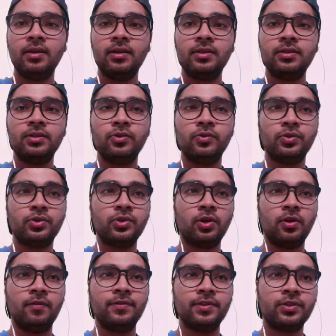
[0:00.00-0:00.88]
to
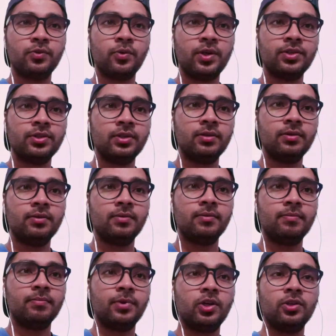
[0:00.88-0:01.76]
solve this question
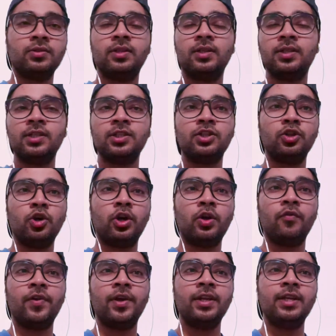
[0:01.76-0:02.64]
because this is not
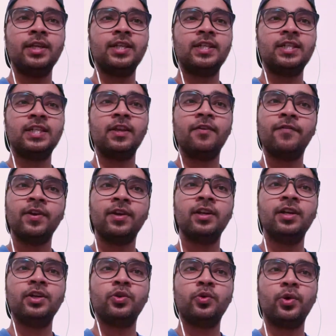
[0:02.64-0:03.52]
a very
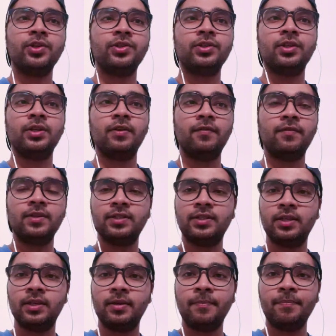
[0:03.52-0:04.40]
difficult question if we
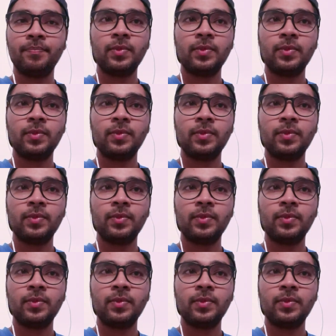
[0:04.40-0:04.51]
say